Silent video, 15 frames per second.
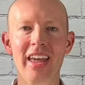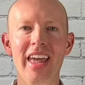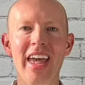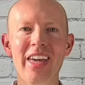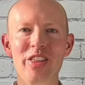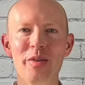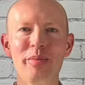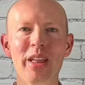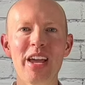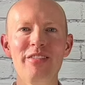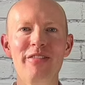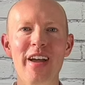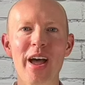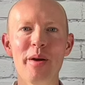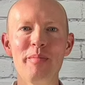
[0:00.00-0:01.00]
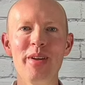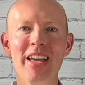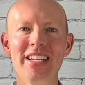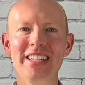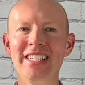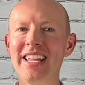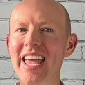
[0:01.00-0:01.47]
Hey there, plant fam.
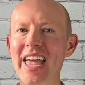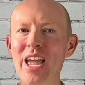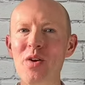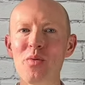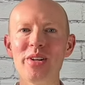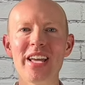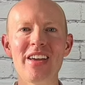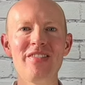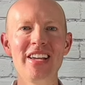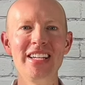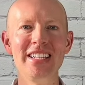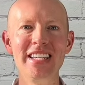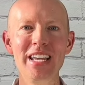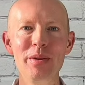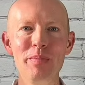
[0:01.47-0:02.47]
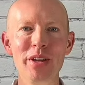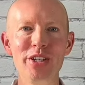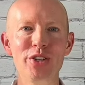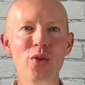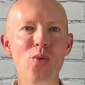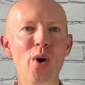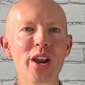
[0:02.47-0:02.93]
Today we're diving deep
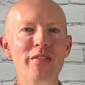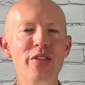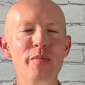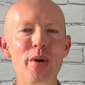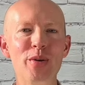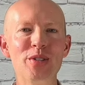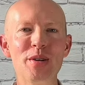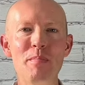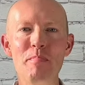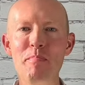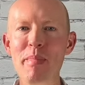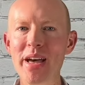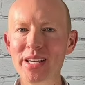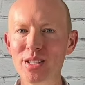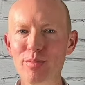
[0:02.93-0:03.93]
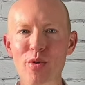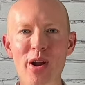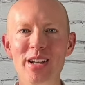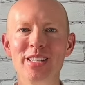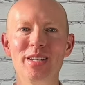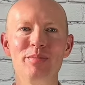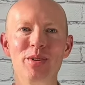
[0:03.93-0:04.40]
into one of the most
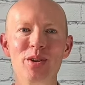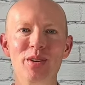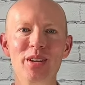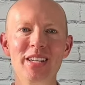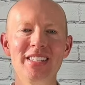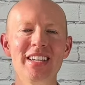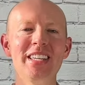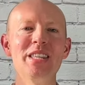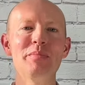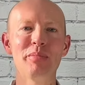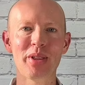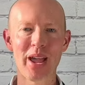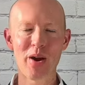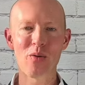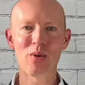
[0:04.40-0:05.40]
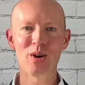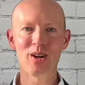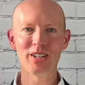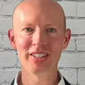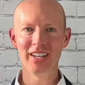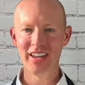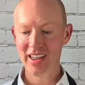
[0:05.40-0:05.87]
mesmerizing beauties in the plant
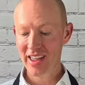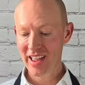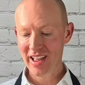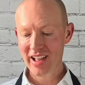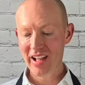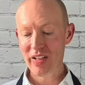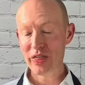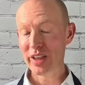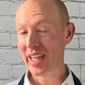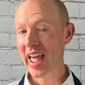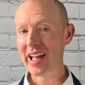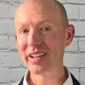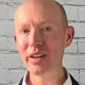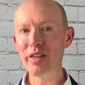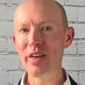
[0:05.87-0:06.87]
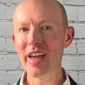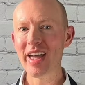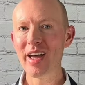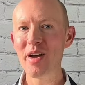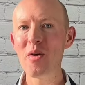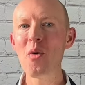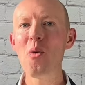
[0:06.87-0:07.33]
world, the
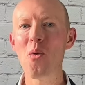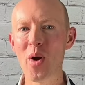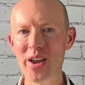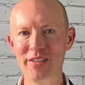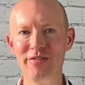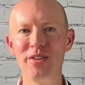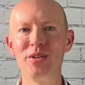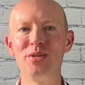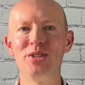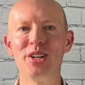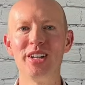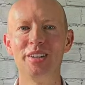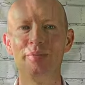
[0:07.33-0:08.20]
Calathea White Fusion.